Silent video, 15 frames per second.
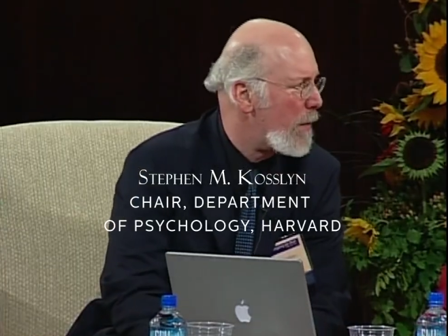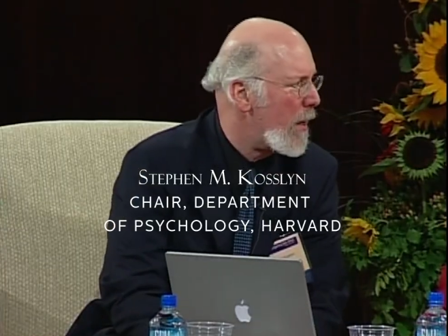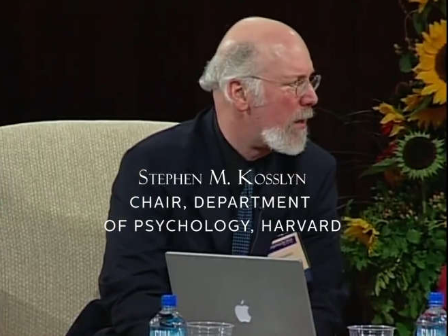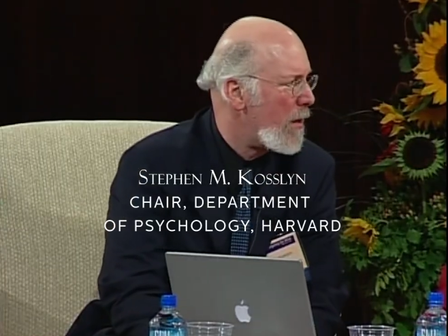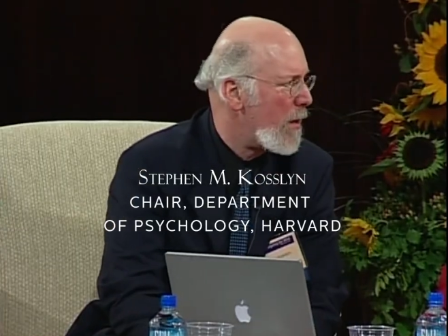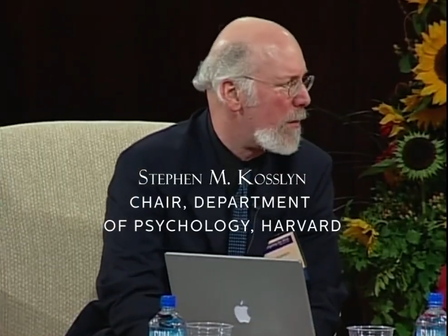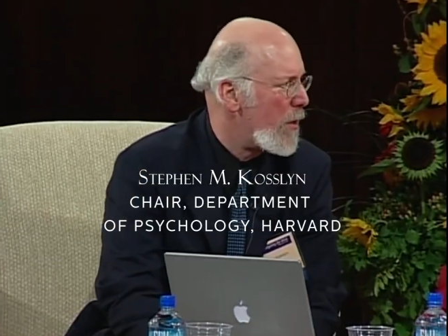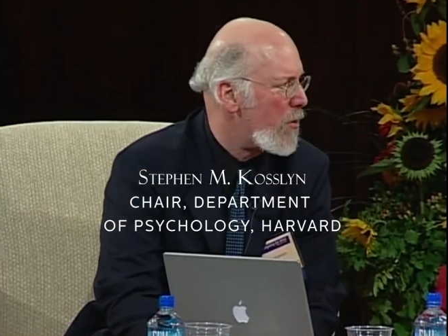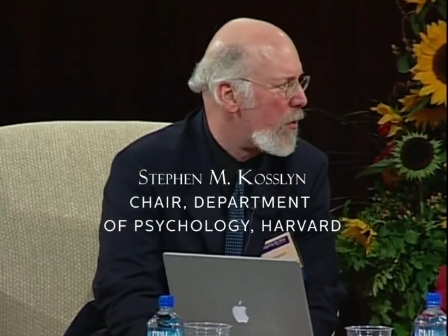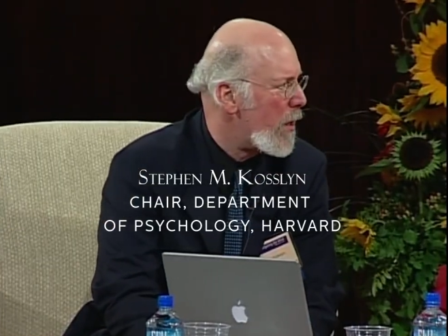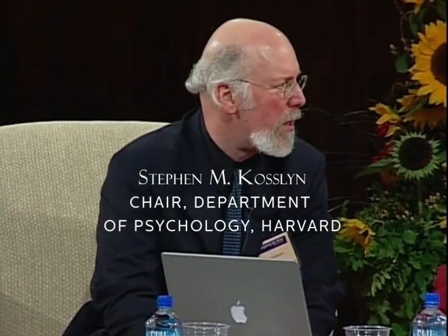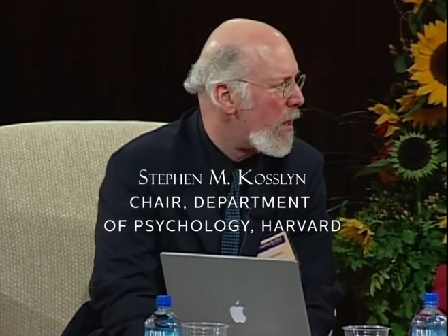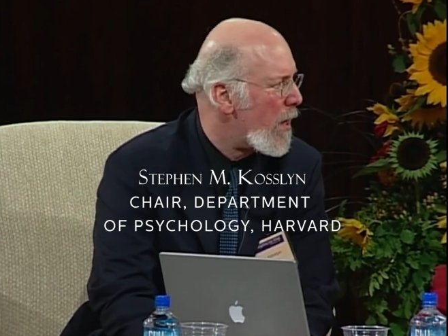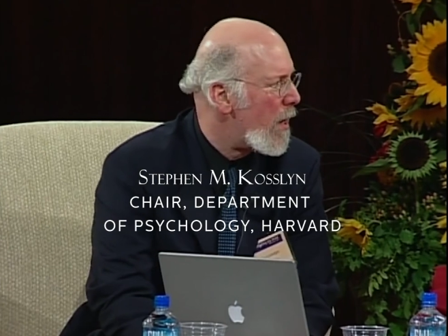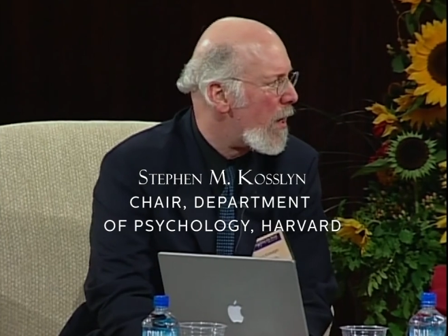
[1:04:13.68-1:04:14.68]
and mental
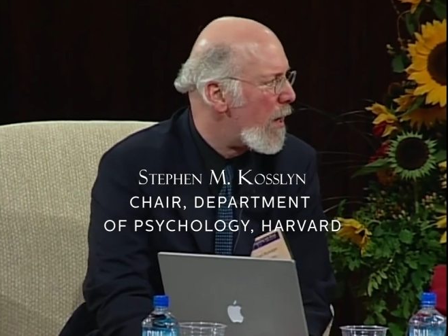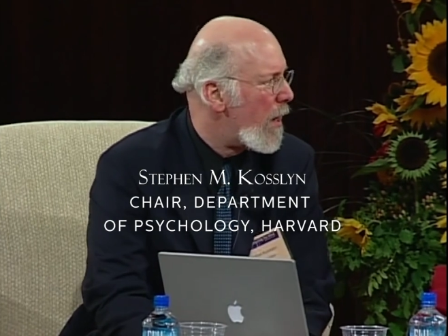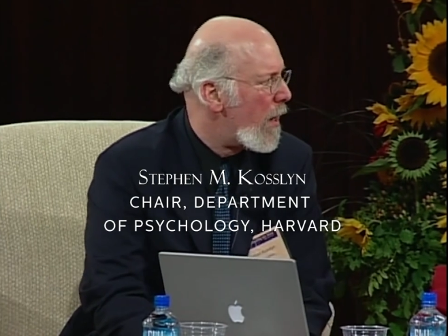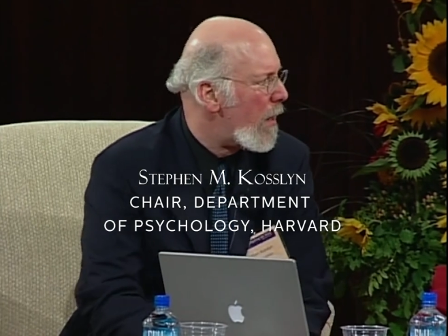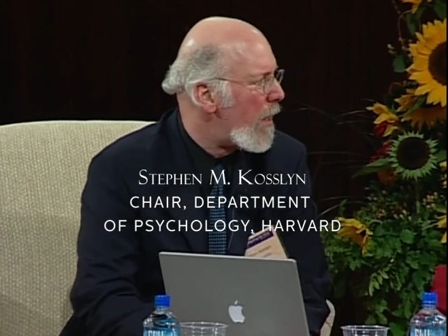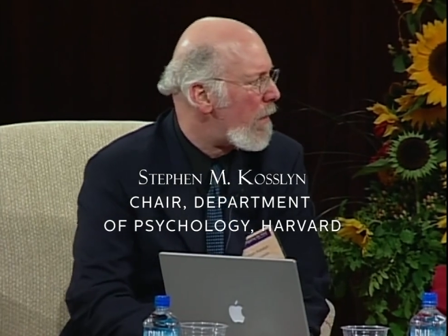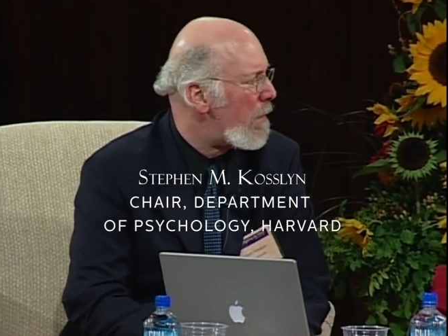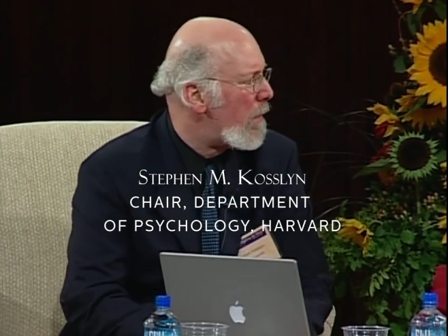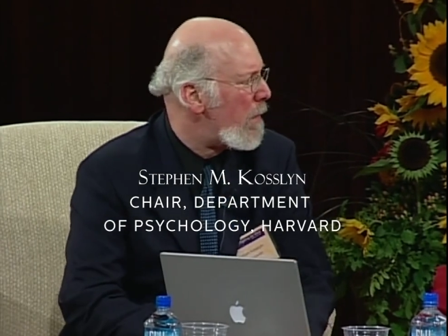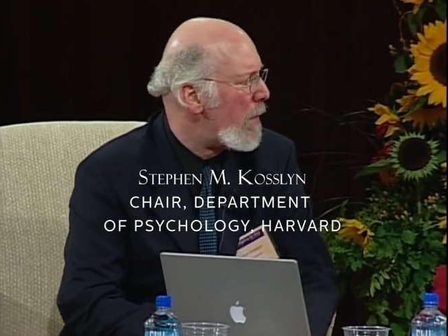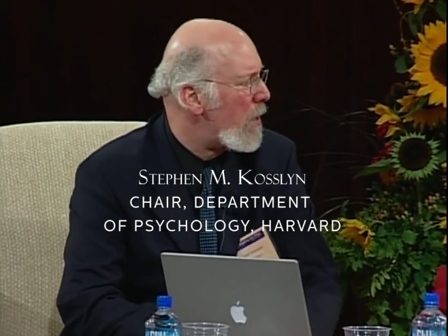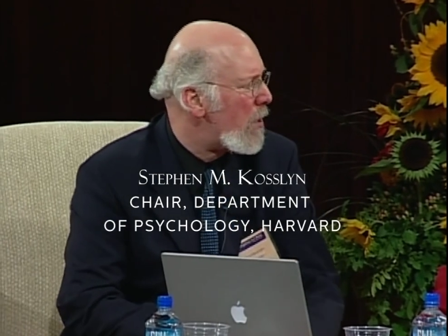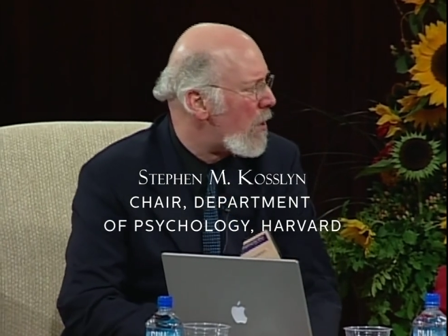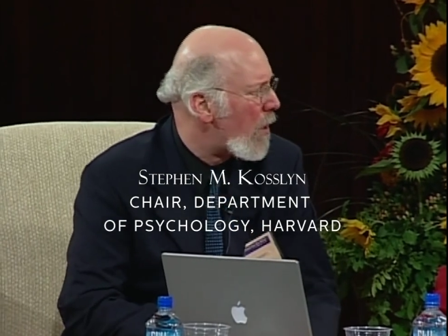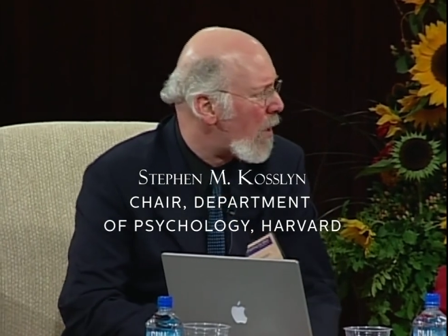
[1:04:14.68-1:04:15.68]
imagery. And let
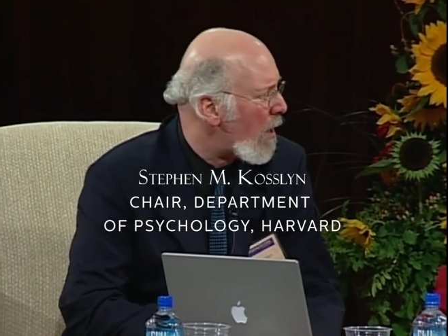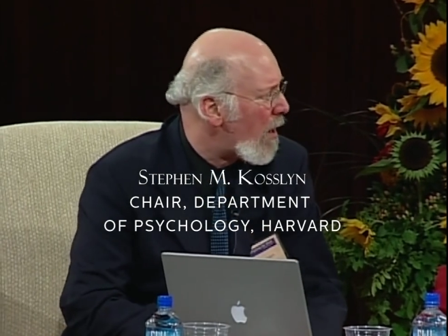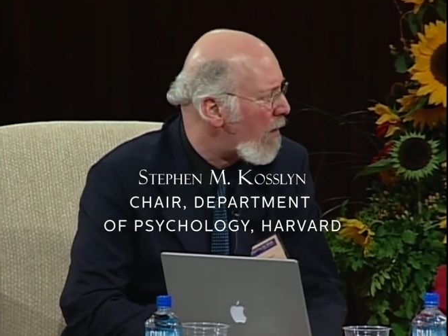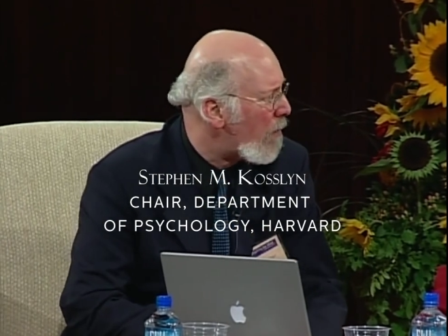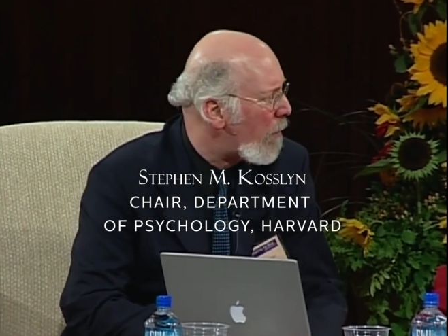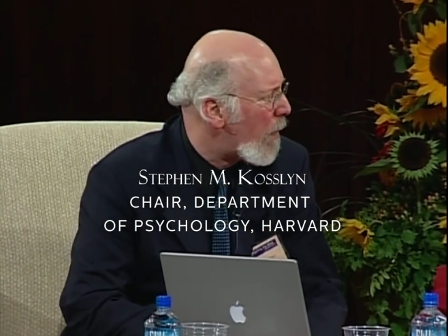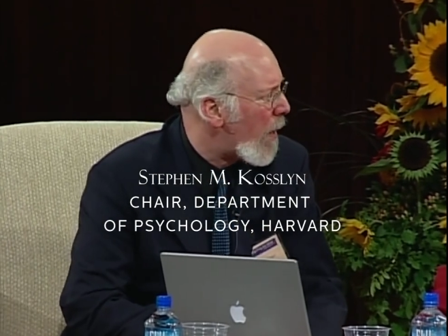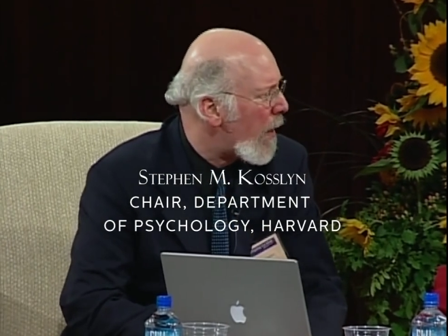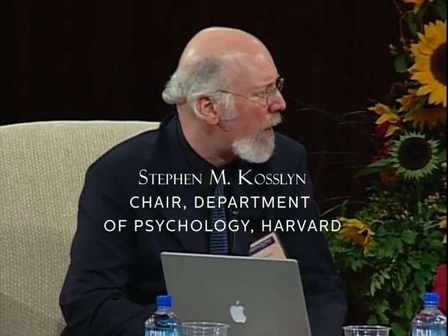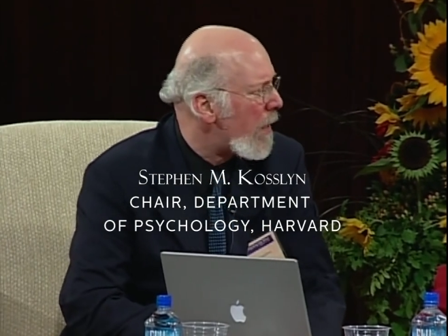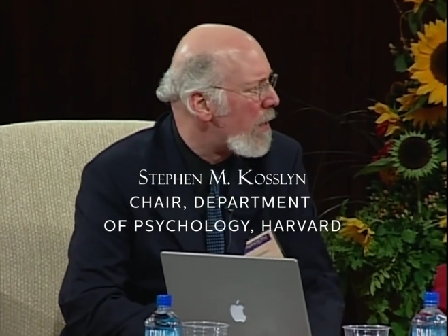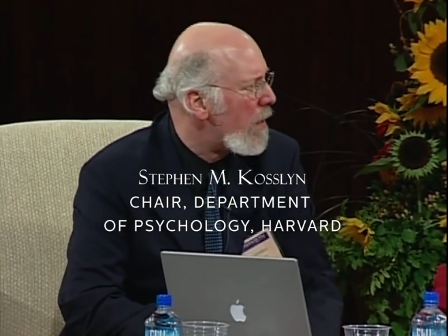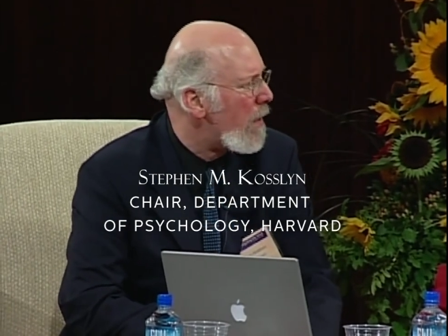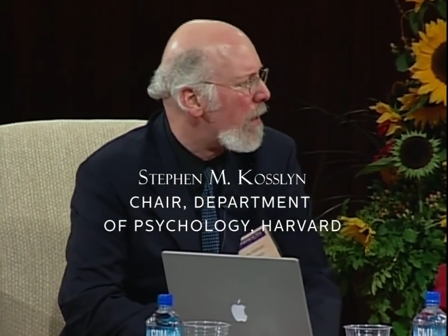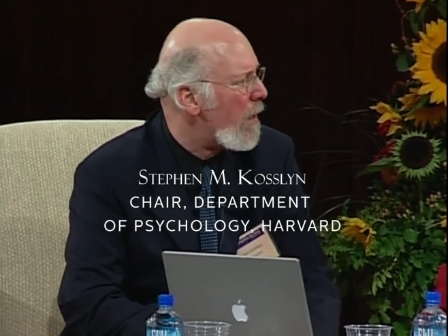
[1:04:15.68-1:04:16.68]
me start off by